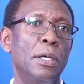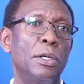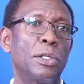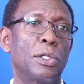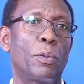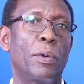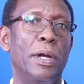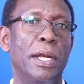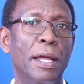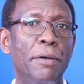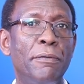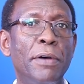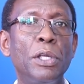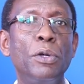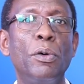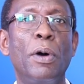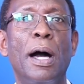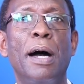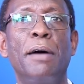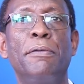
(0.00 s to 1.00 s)
So whenever
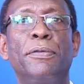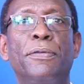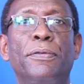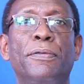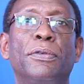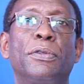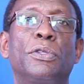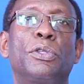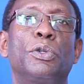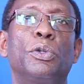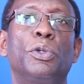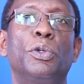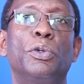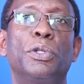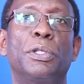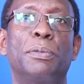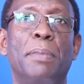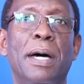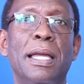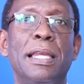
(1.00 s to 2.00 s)
you have to
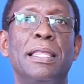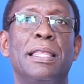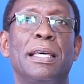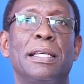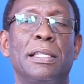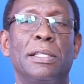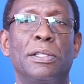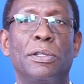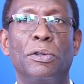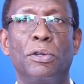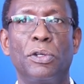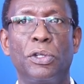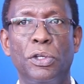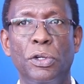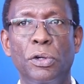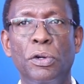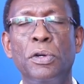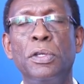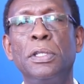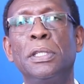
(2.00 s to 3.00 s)
use money that is not
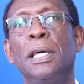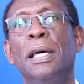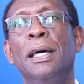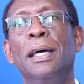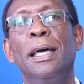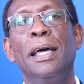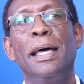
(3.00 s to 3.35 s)
yours,